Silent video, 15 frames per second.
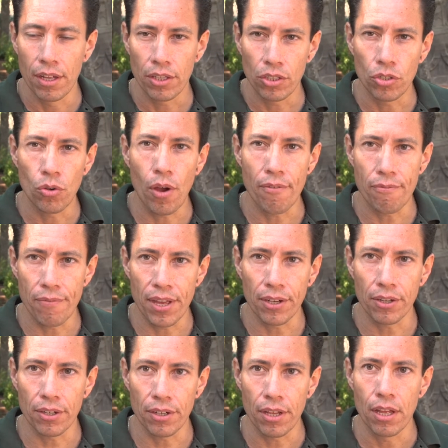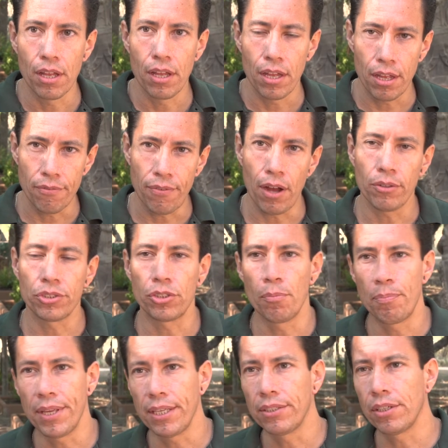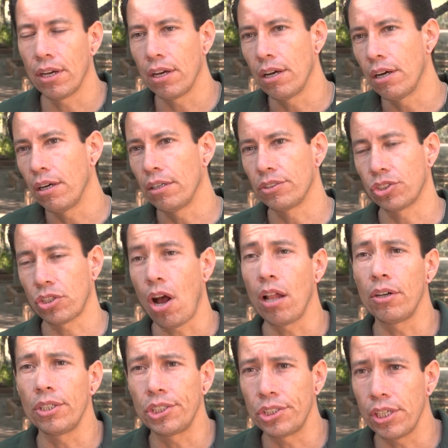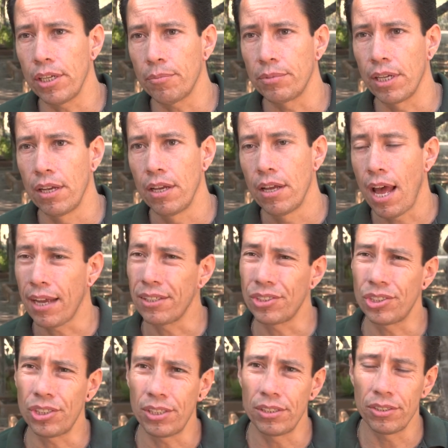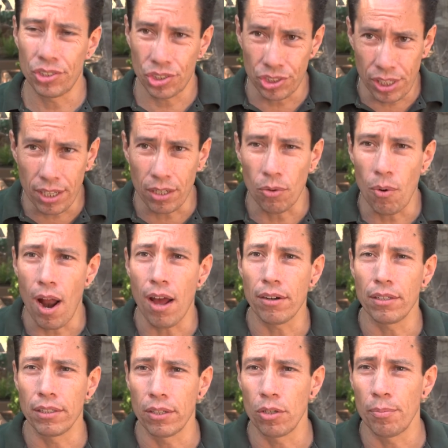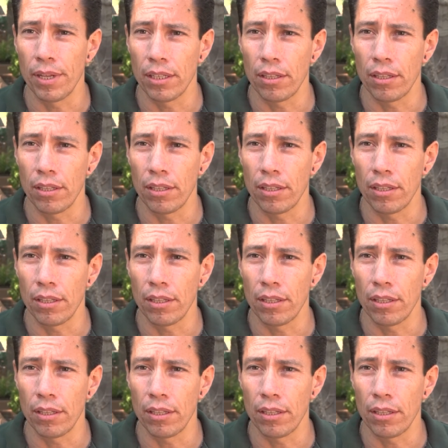I figured if I was to be scholarshiped, I could stick around a little bit